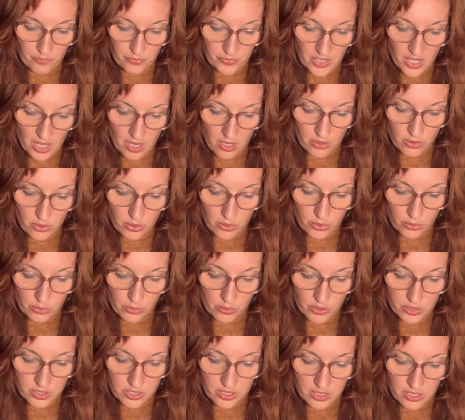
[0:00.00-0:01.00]
and
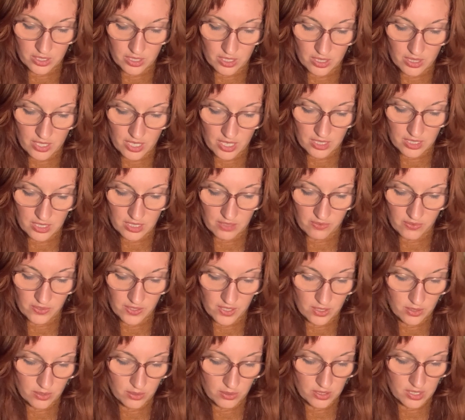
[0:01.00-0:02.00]
thought that if he
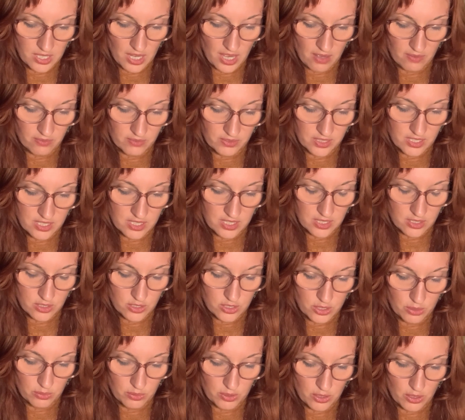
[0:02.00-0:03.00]
could have listened
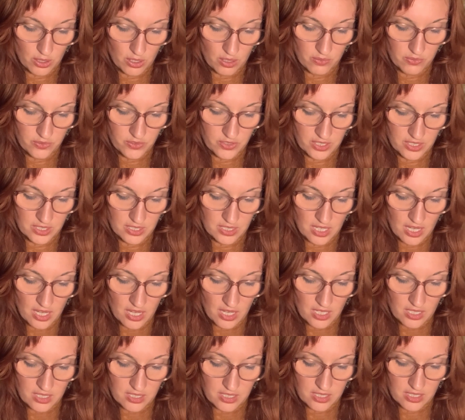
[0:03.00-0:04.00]
to it often,
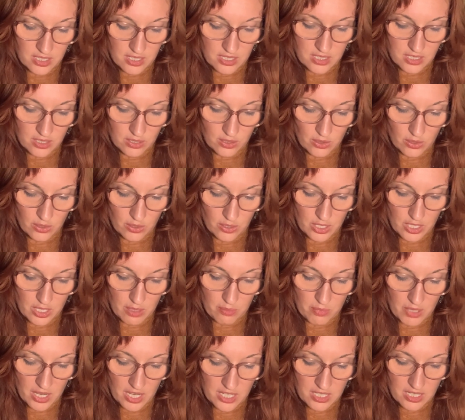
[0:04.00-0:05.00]
years ago, he
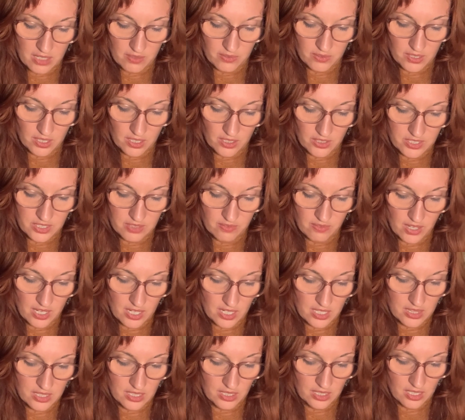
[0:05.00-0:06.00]
might have
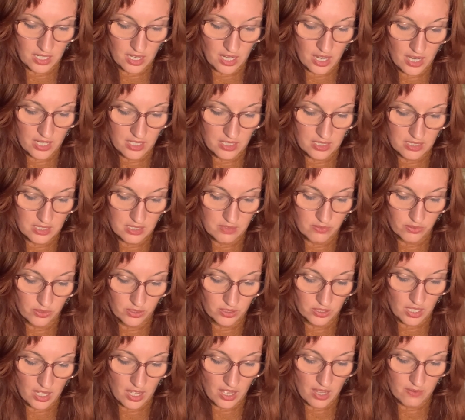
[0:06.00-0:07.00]
cultivated the kindness for
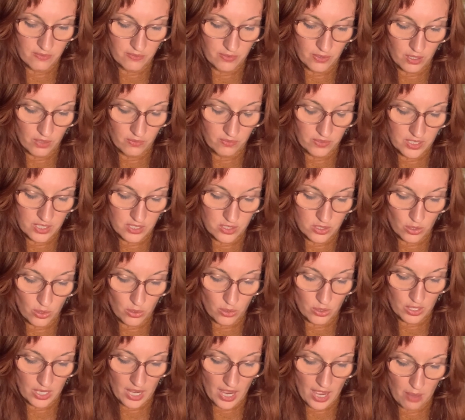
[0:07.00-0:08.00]
life of his
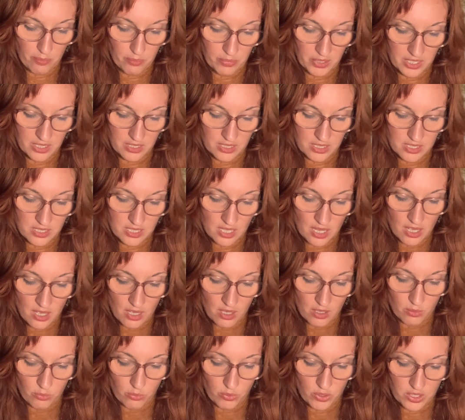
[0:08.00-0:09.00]
own happiness
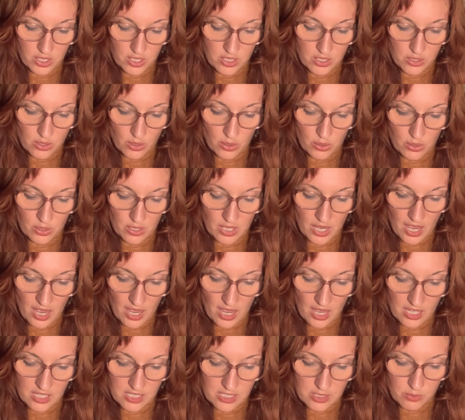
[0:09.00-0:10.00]
with his own
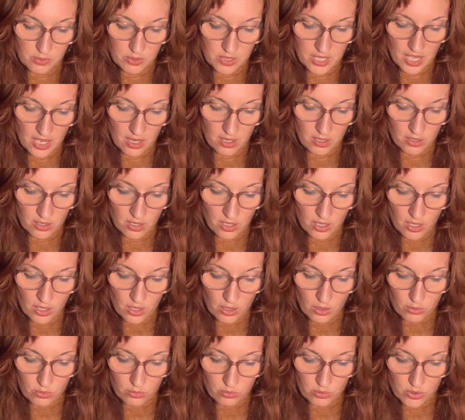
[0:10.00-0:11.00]
hands without
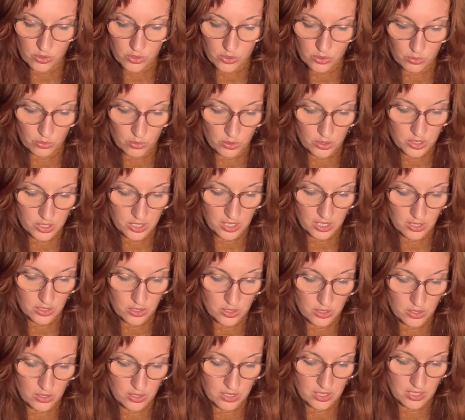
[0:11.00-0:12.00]
resorting
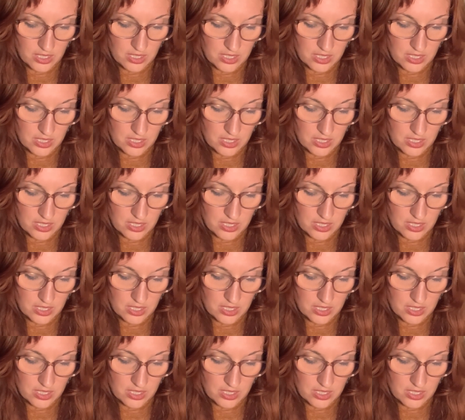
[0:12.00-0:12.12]
to the